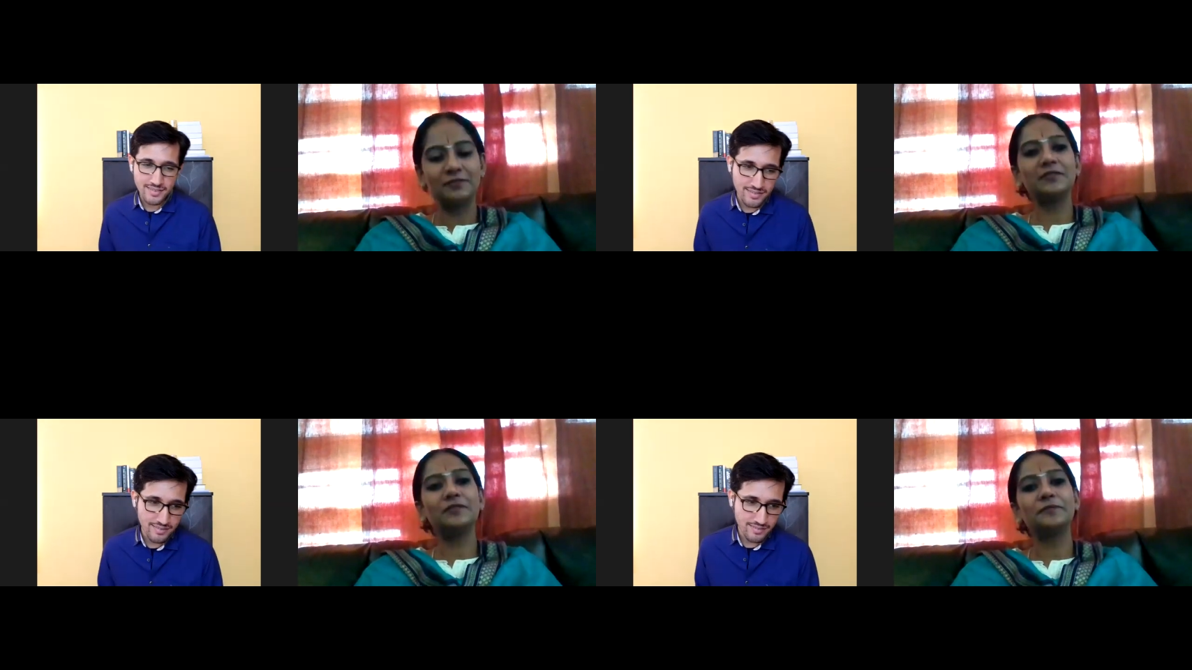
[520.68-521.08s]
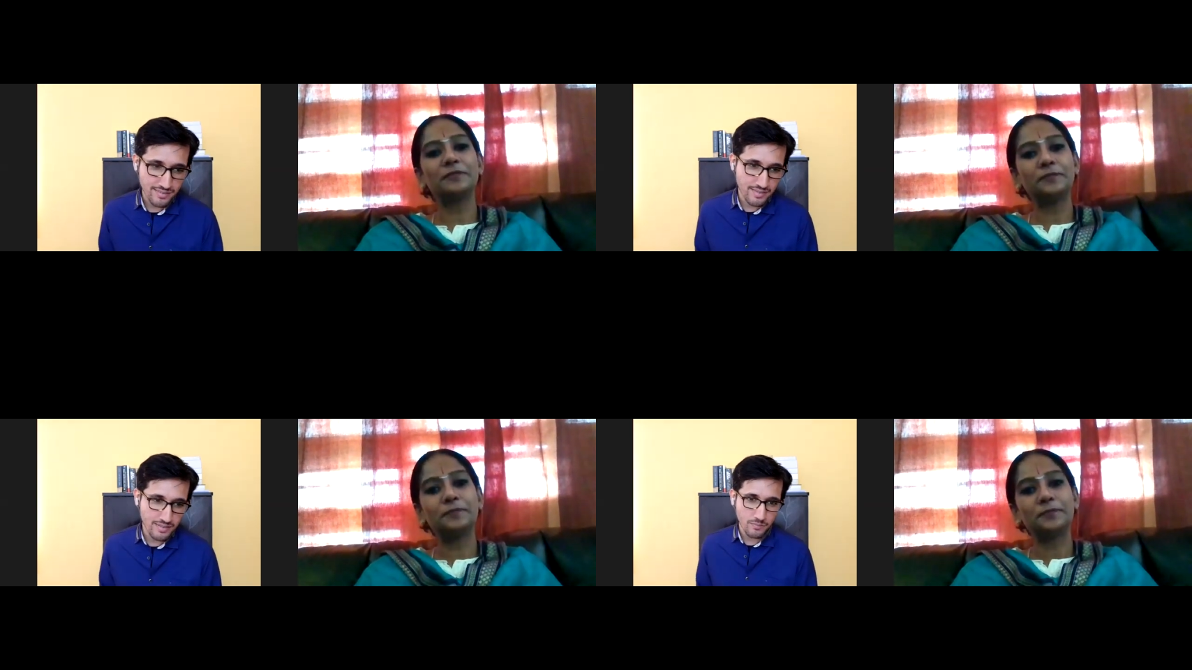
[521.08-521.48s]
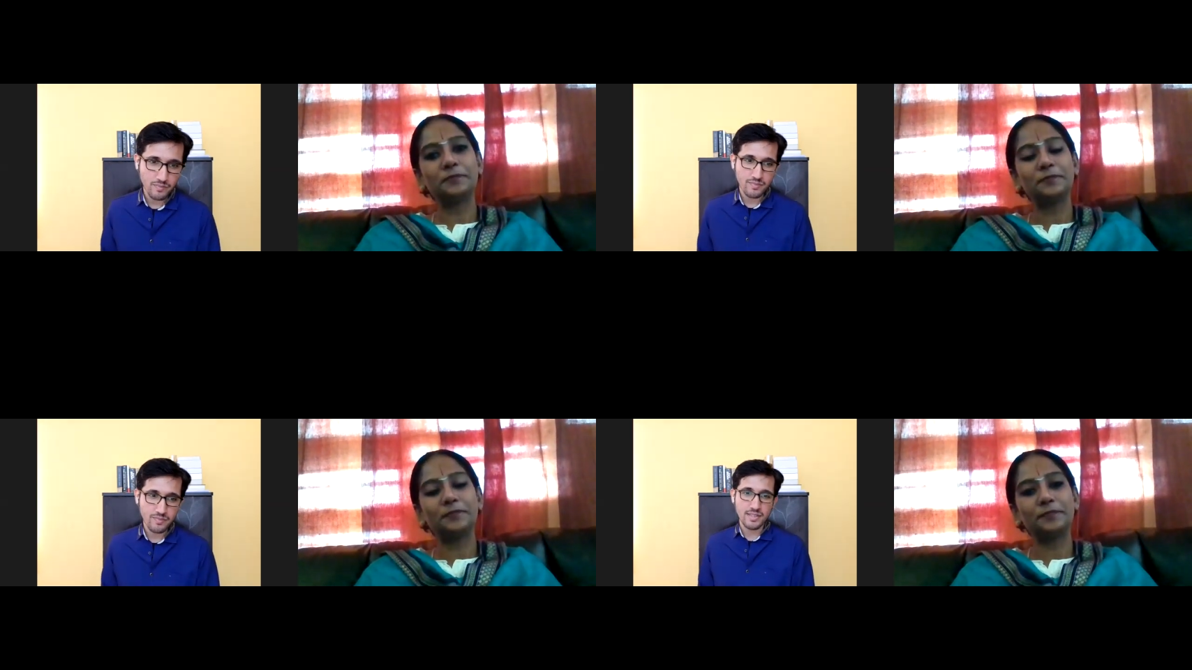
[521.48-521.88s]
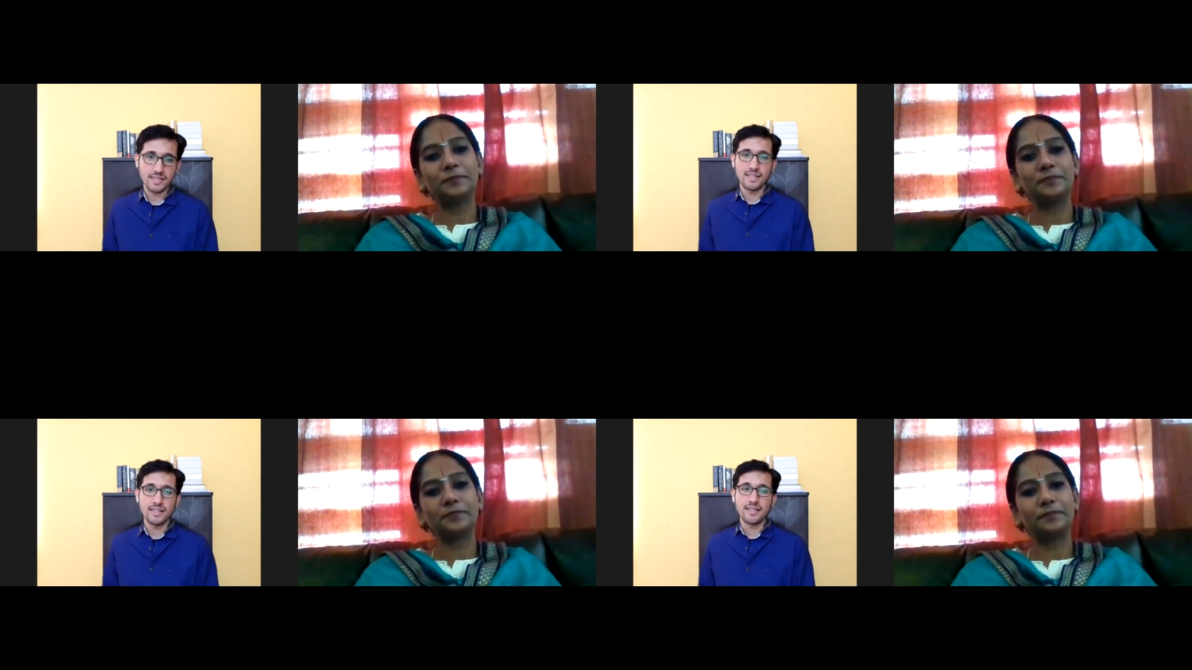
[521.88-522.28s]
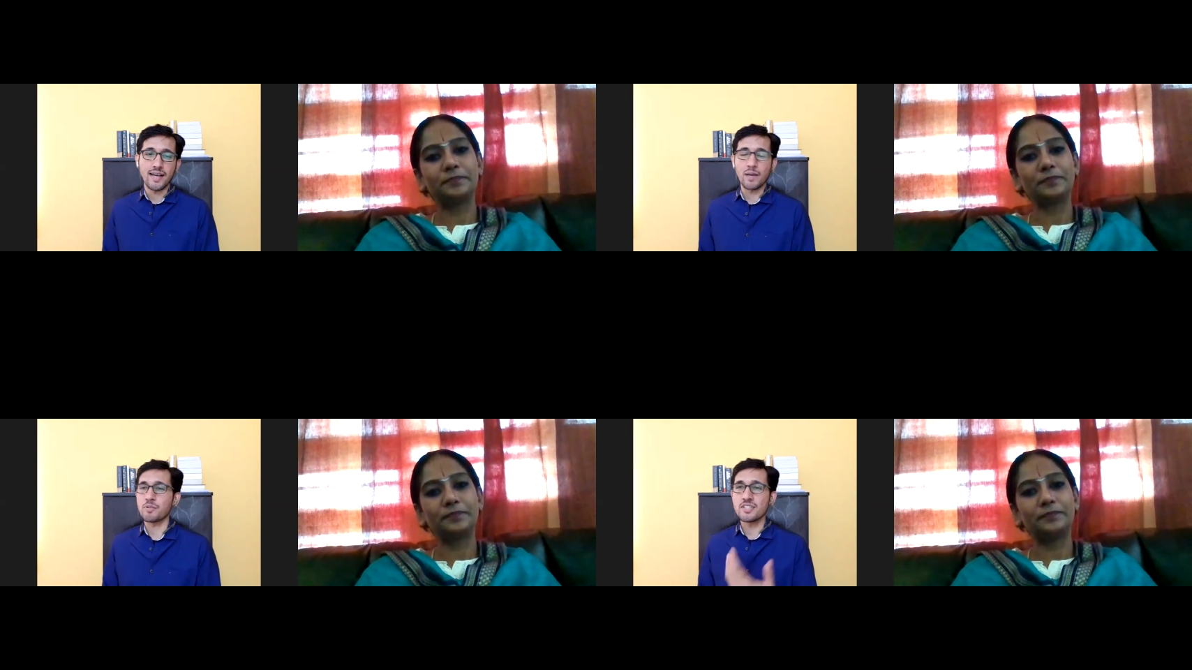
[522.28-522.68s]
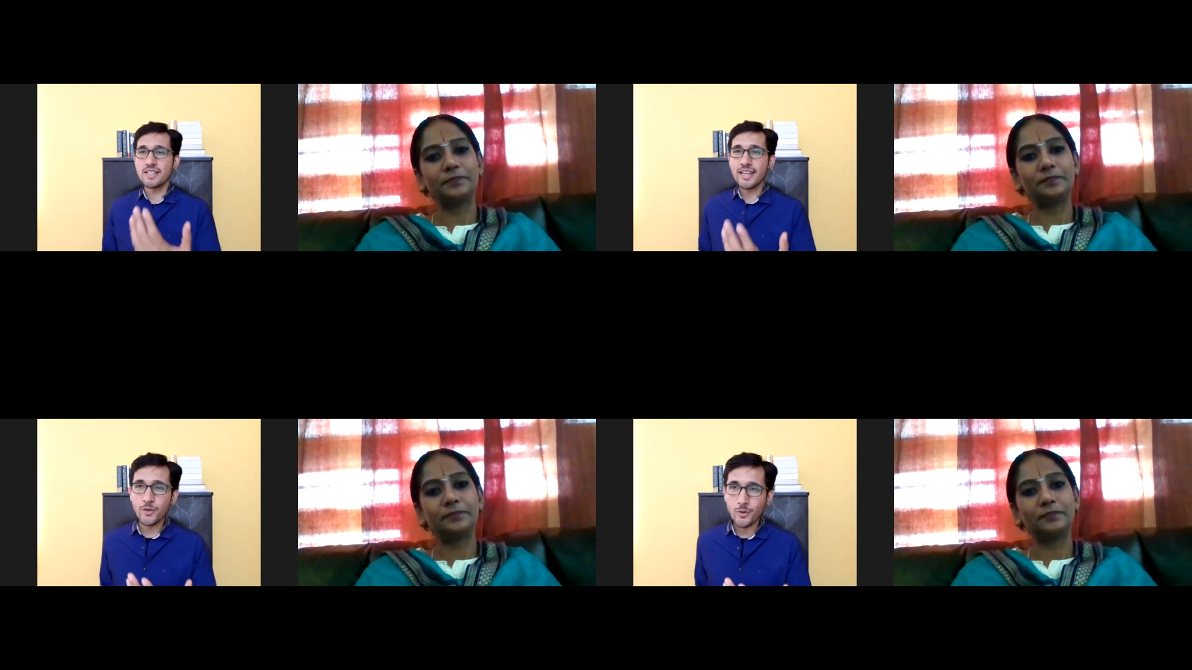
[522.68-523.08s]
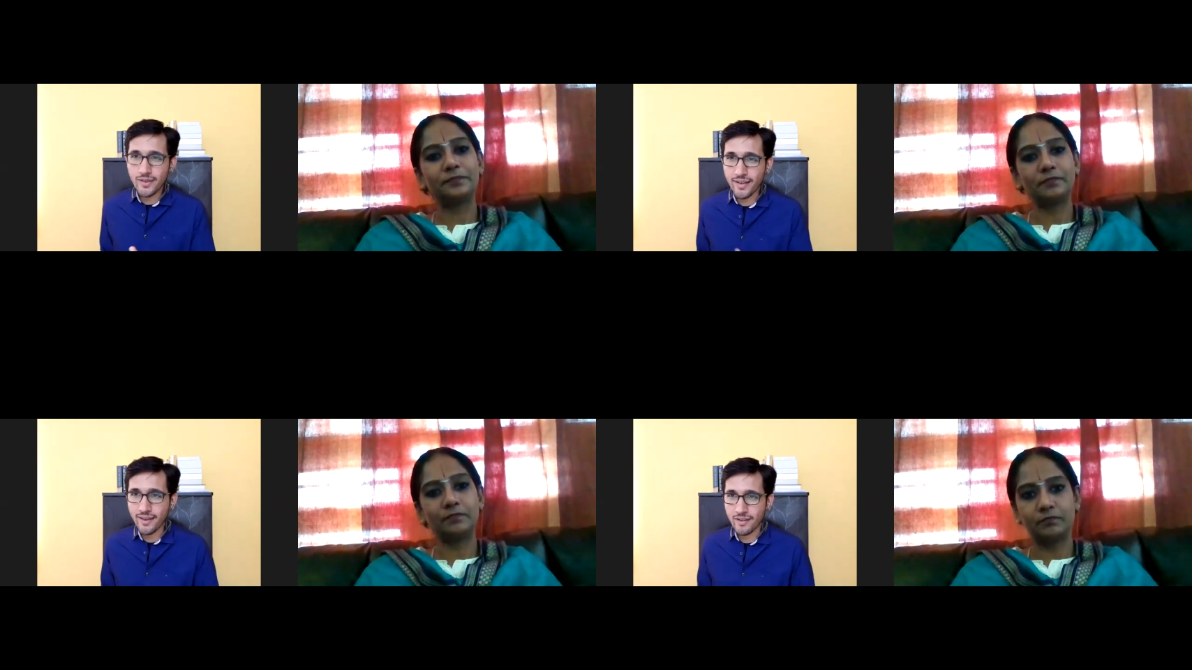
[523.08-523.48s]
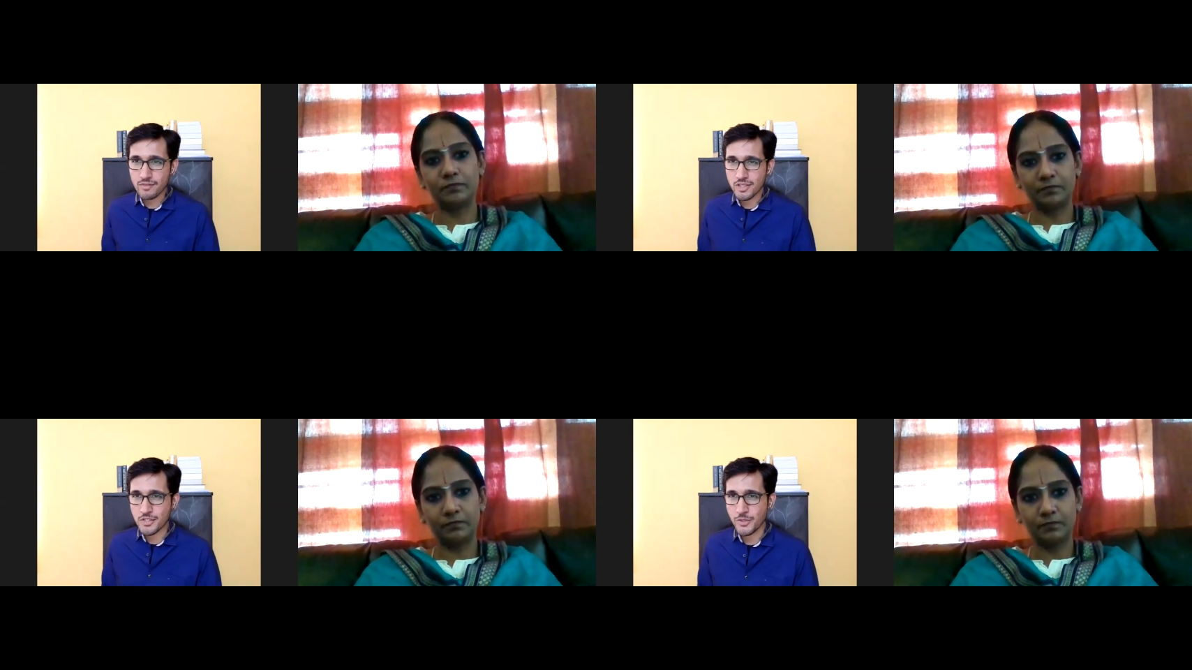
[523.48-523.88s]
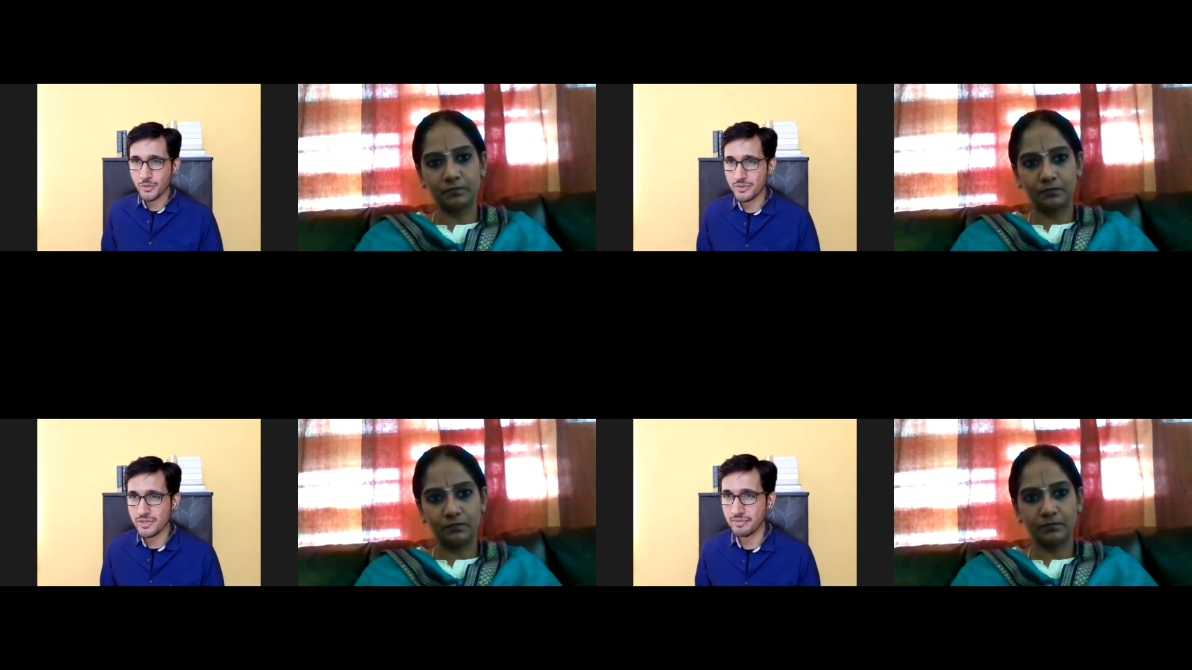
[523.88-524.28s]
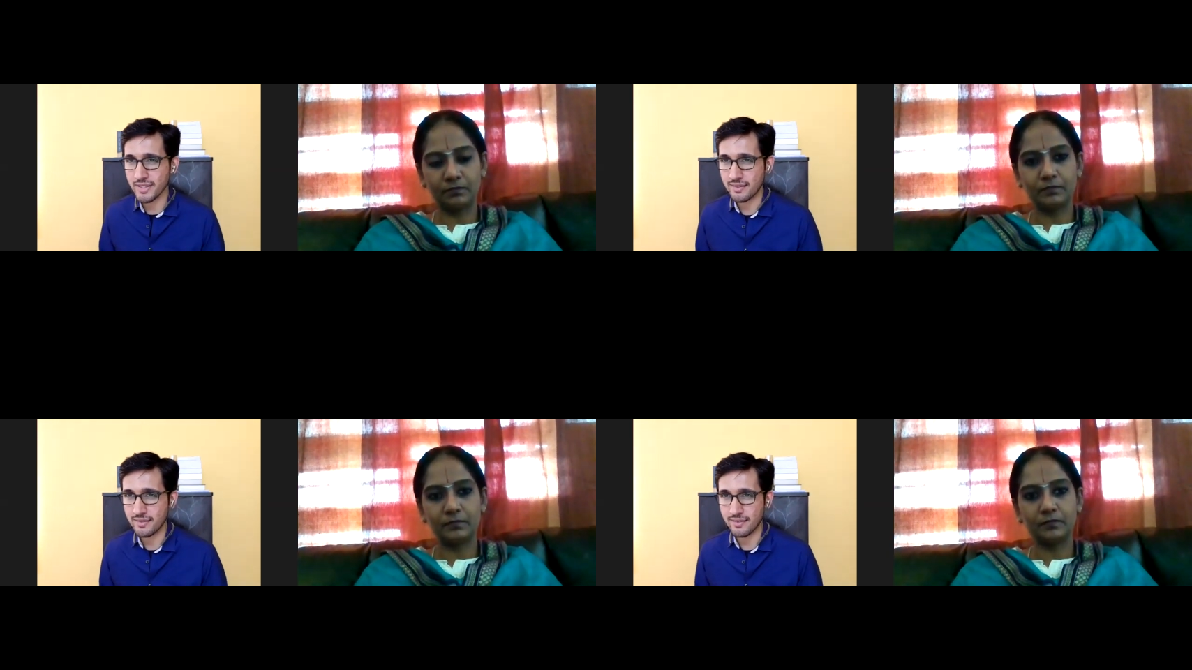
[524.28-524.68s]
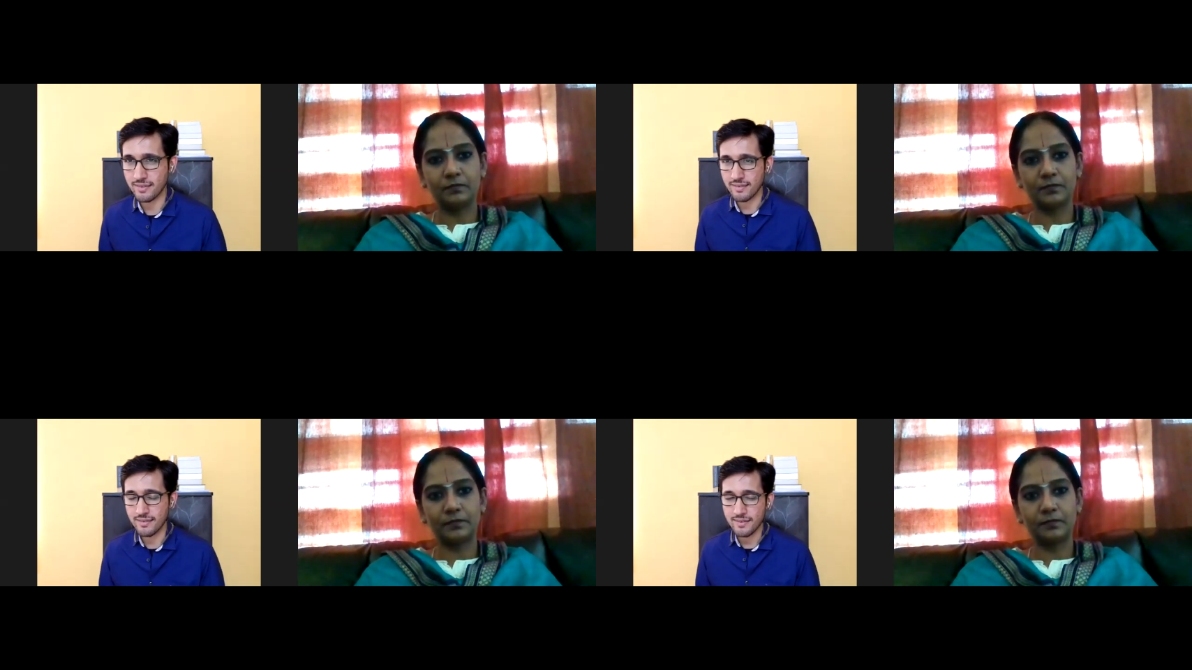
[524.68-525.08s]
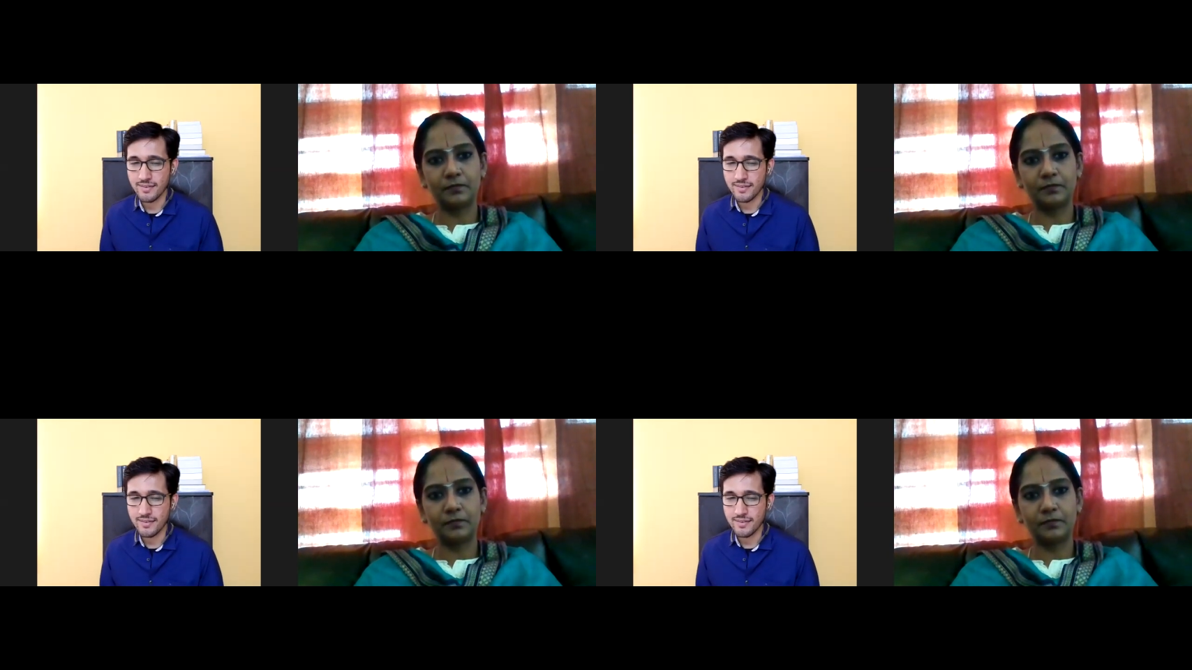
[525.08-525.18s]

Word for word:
Speaker 1: uh, I personally don't have issues with uh,